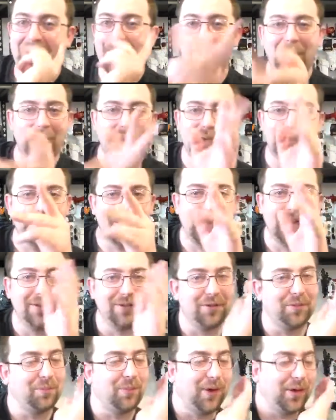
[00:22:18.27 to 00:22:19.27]
I know uh, you
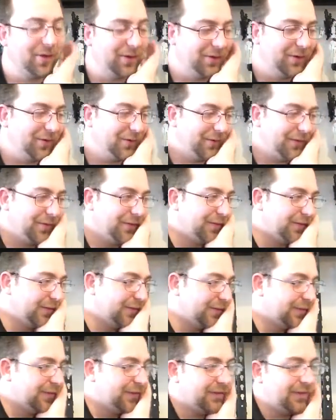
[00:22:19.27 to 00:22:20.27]
guys are probably
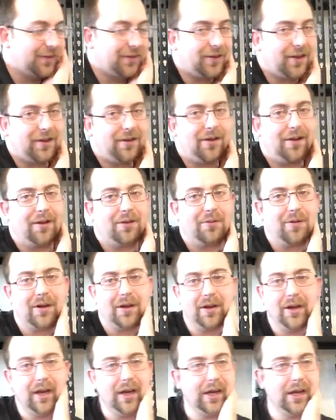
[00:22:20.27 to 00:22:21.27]
sitting there like, oh,
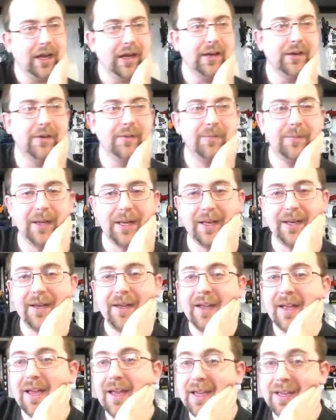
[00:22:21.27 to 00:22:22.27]
what an idiot. But
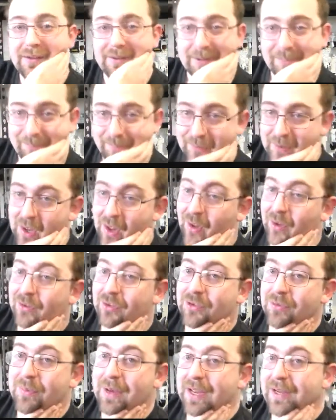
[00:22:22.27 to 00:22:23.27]
anyway,
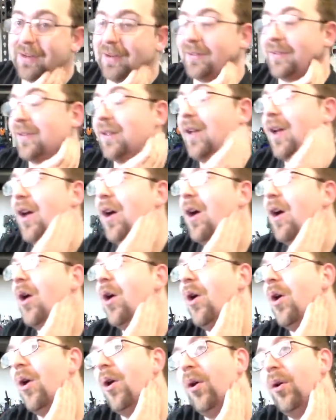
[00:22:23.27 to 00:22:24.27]
Ultra Magnus.
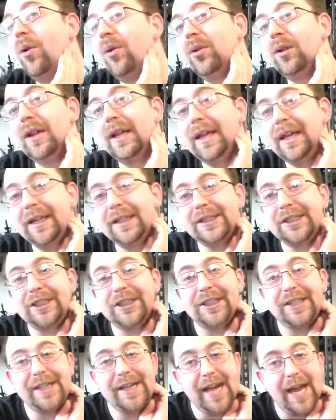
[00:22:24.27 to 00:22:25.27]
Holy
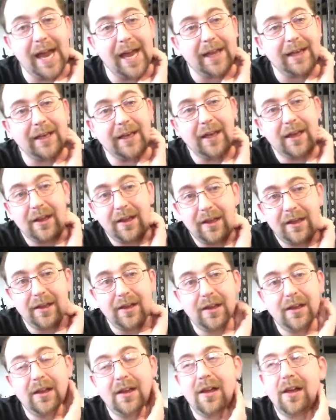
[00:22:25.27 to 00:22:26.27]
shit.
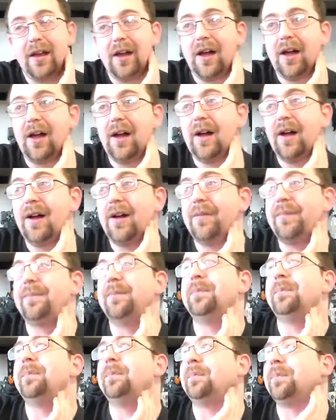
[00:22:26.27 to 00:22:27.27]

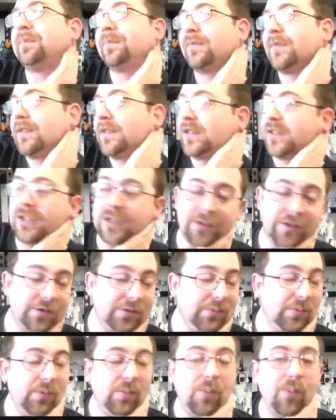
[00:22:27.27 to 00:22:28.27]
Um,
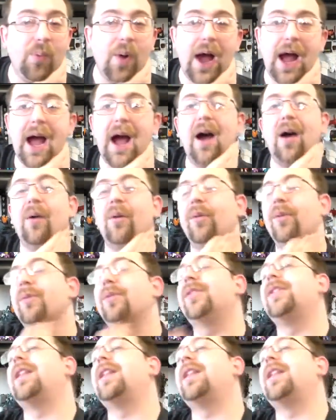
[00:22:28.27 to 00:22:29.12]
just wow.